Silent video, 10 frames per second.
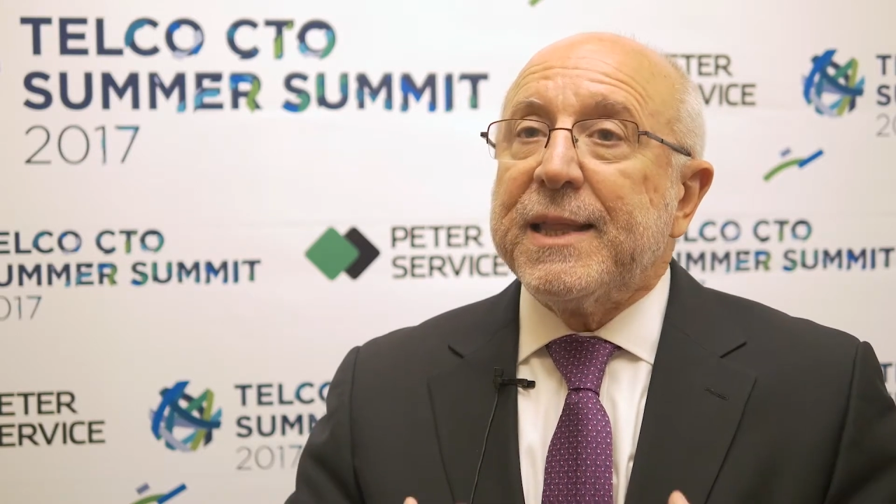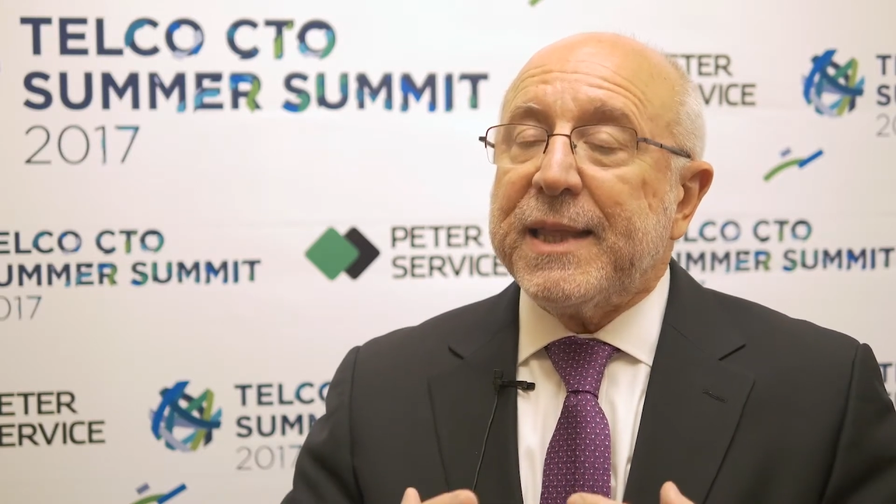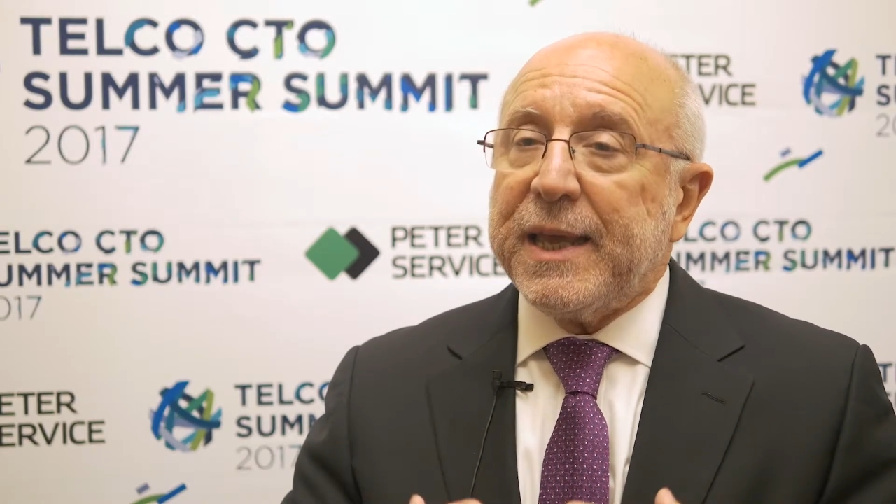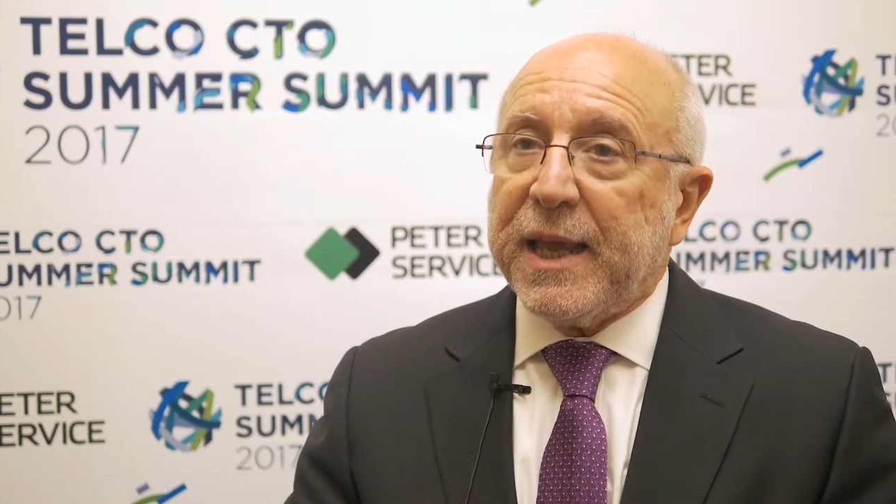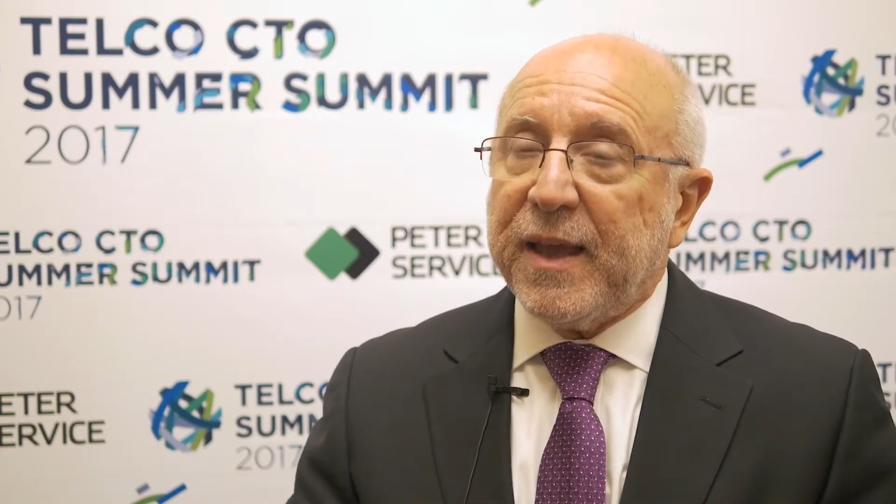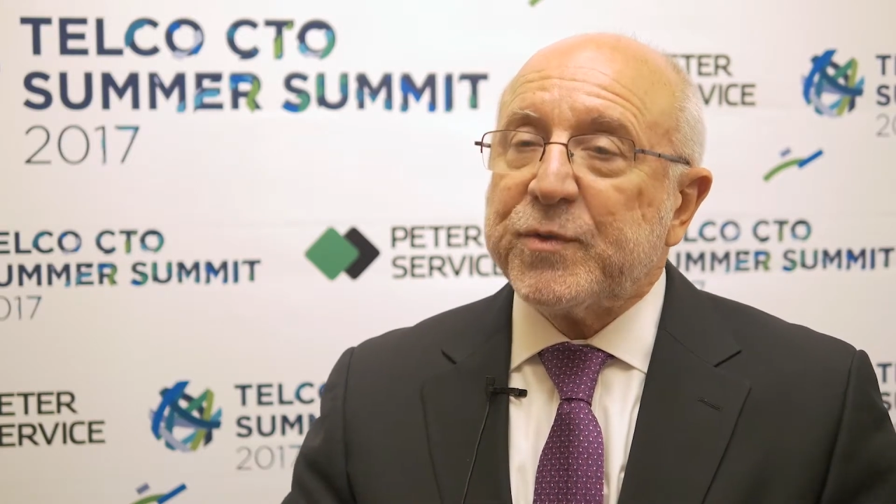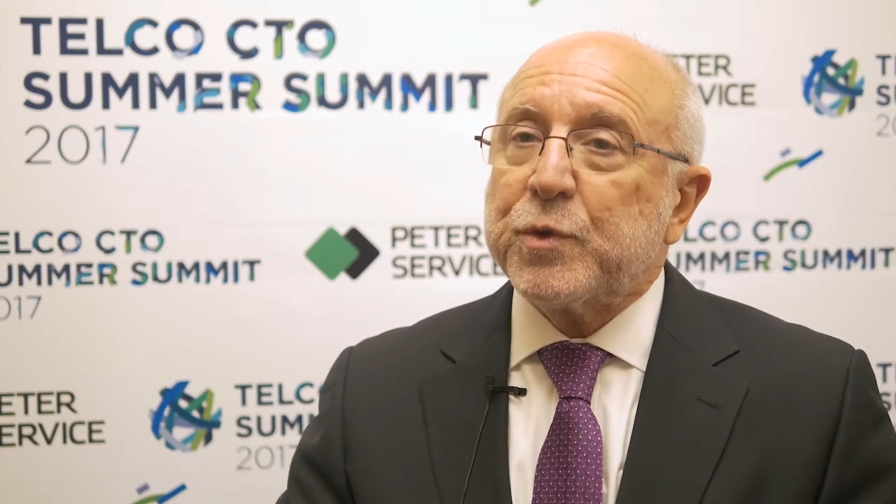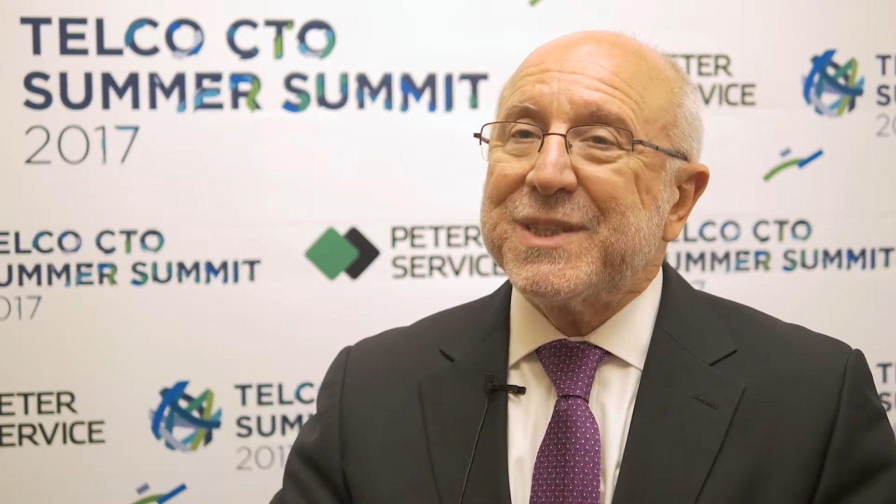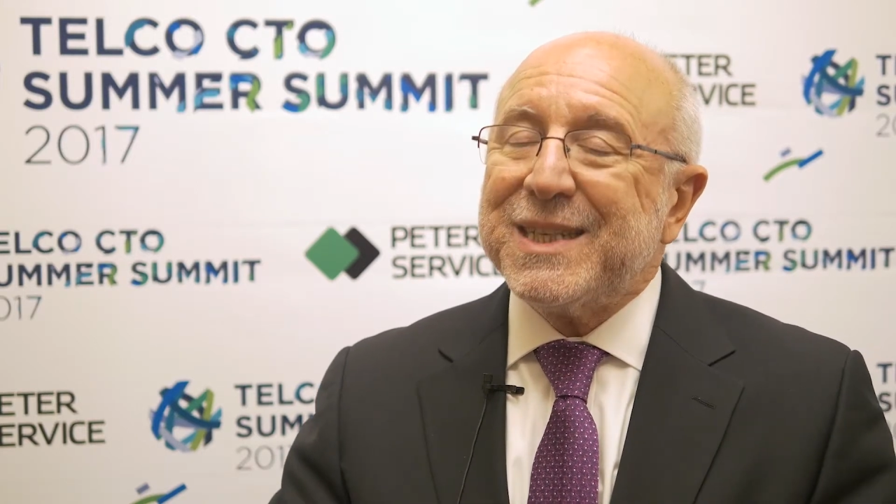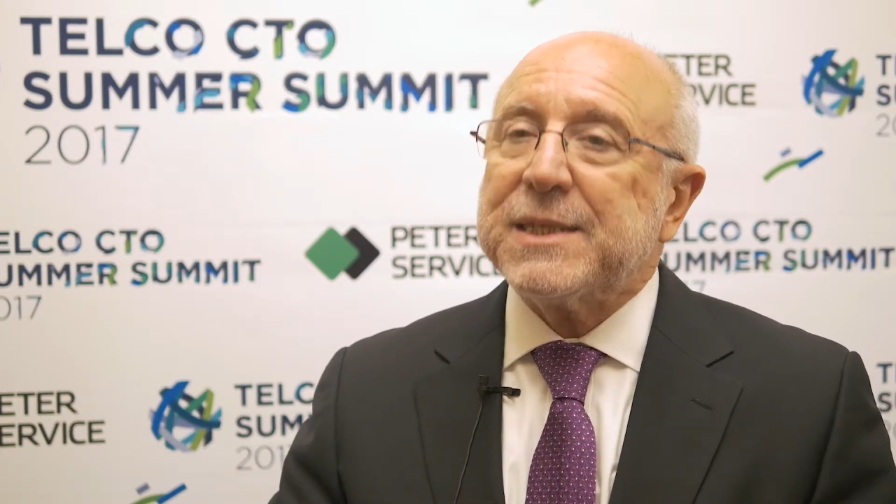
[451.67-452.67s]
they have
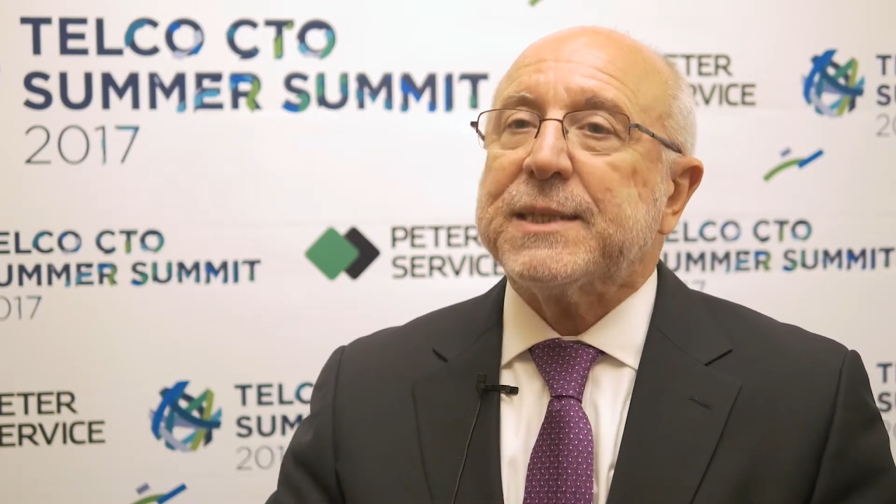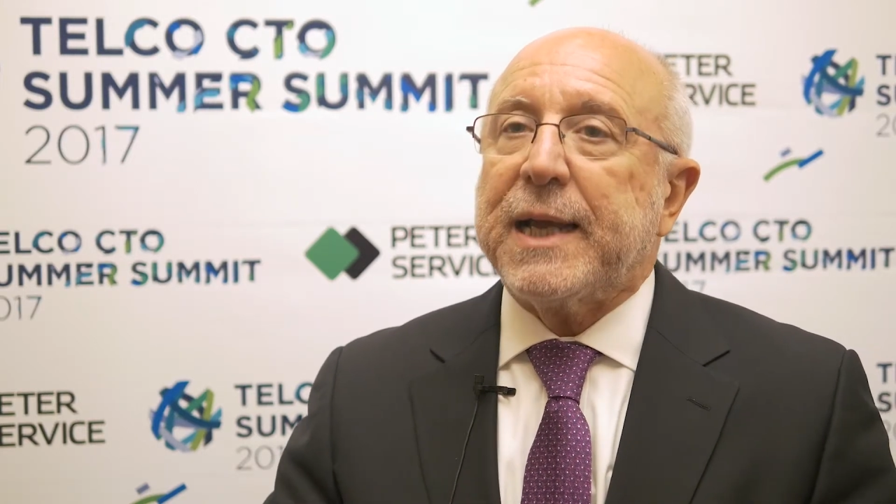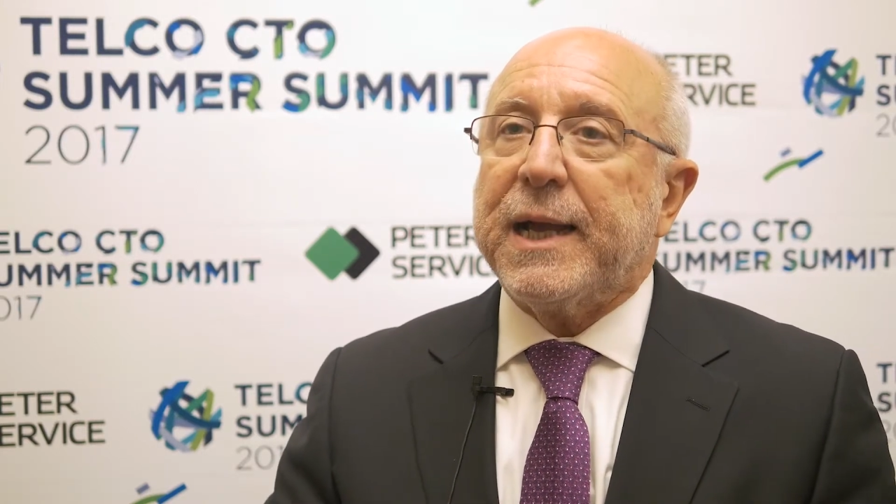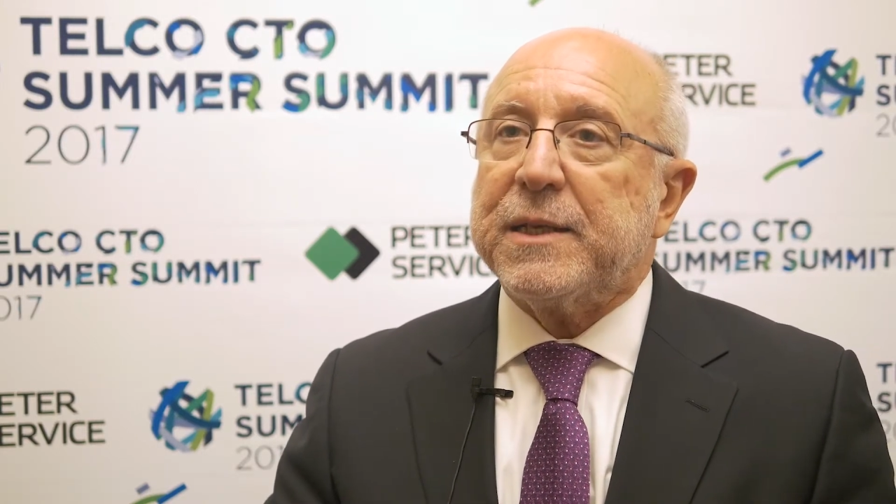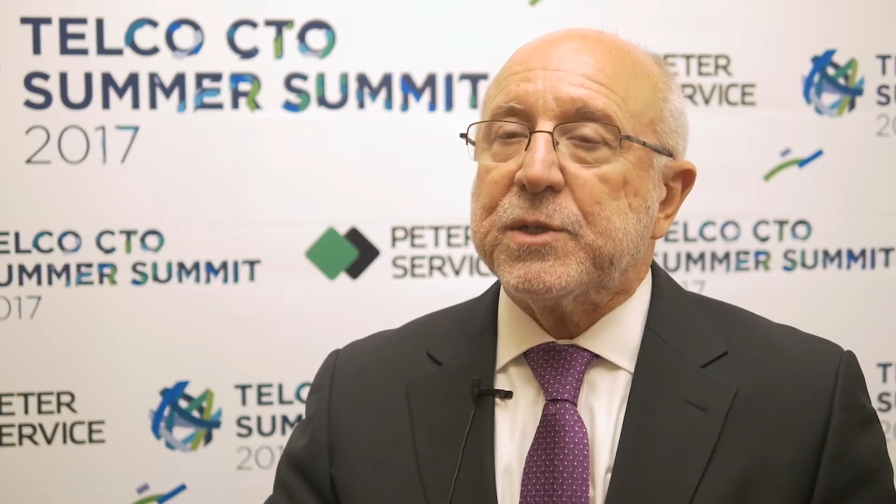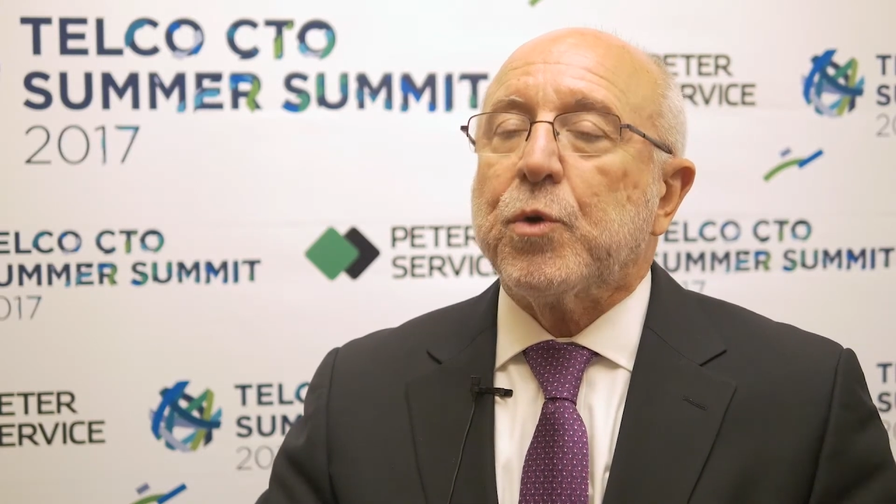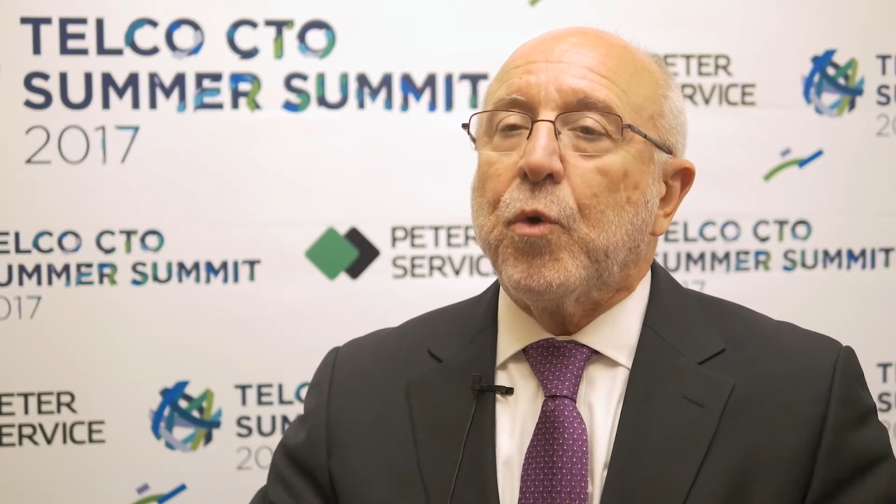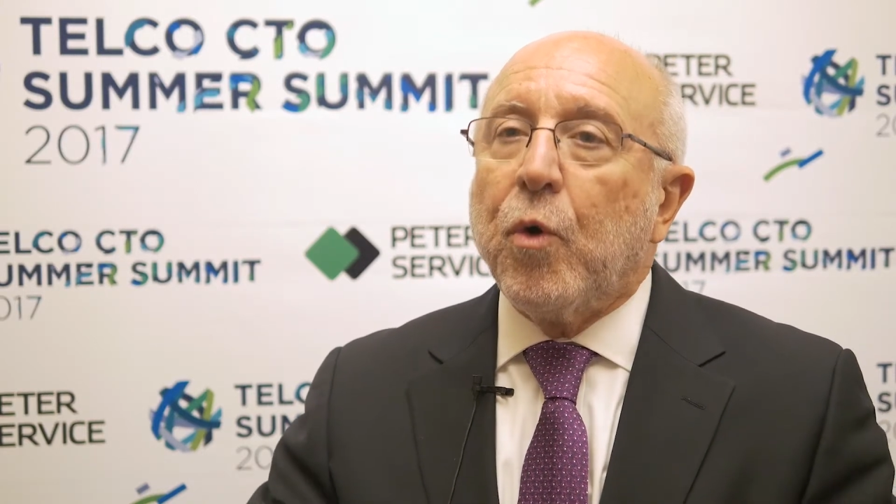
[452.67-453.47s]
to digitize